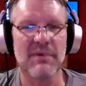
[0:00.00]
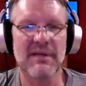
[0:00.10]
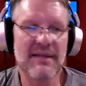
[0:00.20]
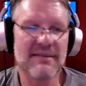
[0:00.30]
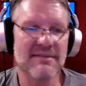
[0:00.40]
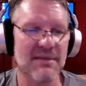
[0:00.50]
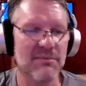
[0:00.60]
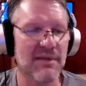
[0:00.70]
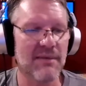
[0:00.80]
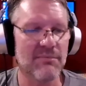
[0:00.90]
But at the same
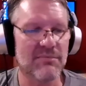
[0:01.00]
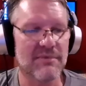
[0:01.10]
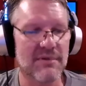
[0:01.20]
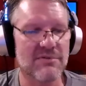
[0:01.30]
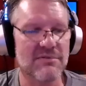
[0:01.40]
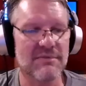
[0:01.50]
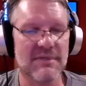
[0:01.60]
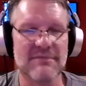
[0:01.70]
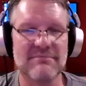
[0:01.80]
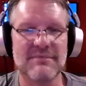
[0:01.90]
time, there's
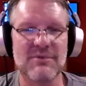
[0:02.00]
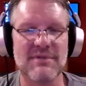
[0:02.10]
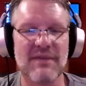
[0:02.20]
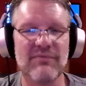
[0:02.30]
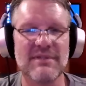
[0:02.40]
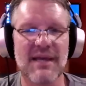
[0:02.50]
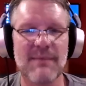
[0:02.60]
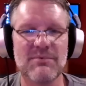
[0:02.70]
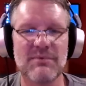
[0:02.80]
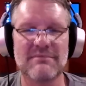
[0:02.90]
definitely
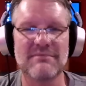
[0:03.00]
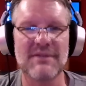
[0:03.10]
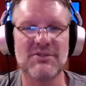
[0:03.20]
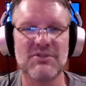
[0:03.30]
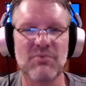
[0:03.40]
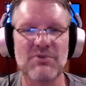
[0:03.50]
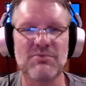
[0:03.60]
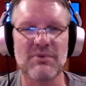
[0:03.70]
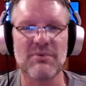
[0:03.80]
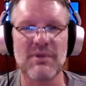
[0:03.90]
times when it just works
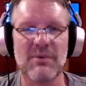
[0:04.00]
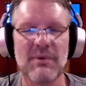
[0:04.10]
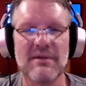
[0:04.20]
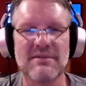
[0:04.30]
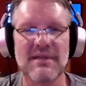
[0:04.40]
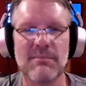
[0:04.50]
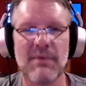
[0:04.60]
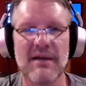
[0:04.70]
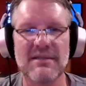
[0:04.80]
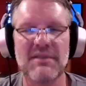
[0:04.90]
really, really well to stay in the
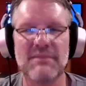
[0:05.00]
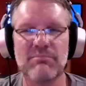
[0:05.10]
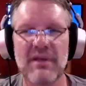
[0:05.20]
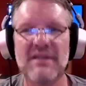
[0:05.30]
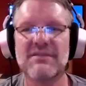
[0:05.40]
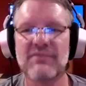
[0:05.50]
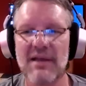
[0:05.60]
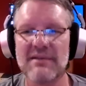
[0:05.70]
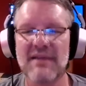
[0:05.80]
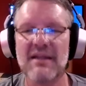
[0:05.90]
box. I think plugins have
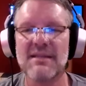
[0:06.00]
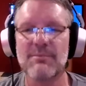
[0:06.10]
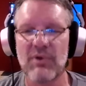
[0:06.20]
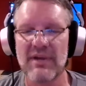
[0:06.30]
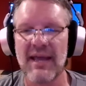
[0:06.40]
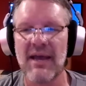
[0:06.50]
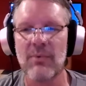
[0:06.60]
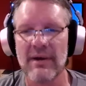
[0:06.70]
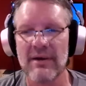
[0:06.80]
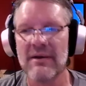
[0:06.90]
gotten to the point now
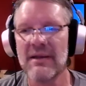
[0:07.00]
where